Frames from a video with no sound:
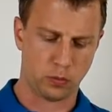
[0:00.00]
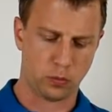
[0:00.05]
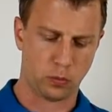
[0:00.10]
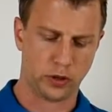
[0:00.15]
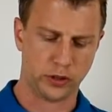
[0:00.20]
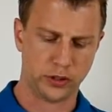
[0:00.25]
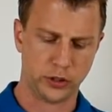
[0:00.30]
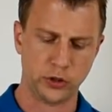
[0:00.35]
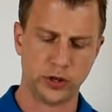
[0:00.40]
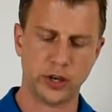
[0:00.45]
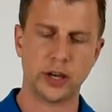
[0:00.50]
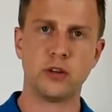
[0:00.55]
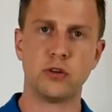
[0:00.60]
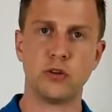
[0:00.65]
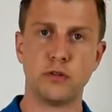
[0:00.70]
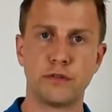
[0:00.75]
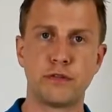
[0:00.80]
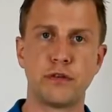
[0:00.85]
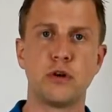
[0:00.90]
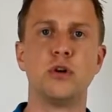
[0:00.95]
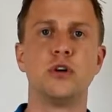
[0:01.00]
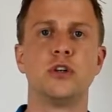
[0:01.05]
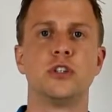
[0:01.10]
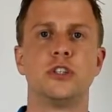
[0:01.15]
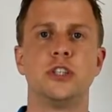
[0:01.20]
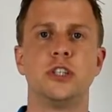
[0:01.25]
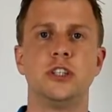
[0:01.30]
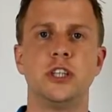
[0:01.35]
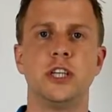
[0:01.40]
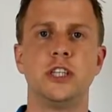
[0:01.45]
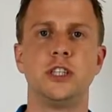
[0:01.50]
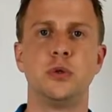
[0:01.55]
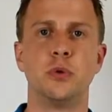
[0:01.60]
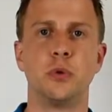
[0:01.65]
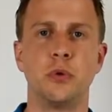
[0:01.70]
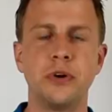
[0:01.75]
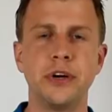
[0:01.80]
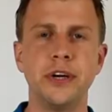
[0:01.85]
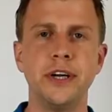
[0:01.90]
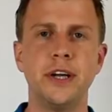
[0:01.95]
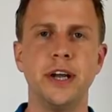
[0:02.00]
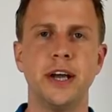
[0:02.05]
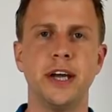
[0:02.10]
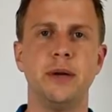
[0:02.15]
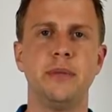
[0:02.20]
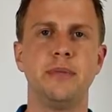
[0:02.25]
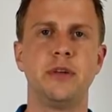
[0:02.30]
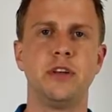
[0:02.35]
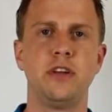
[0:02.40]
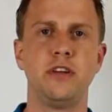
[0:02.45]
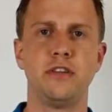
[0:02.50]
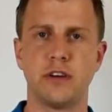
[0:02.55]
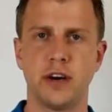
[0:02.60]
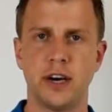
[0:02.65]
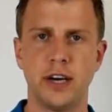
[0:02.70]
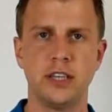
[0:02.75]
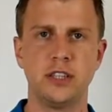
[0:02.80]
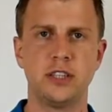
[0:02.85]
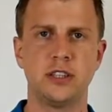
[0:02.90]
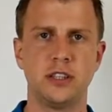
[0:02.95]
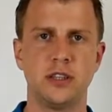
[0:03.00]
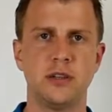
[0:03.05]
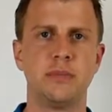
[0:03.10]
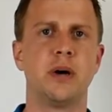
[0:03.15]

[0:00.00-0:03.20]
What you can do first is that you rename the device.